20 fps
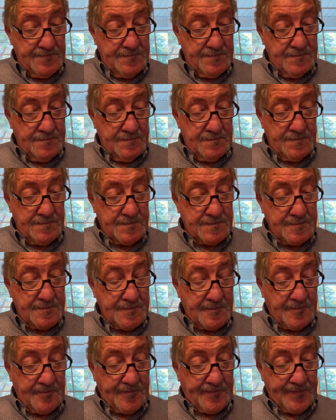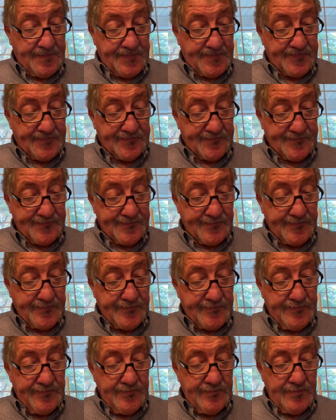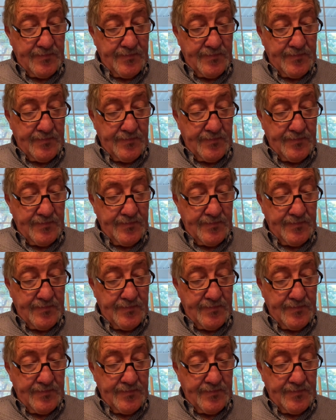[no speech]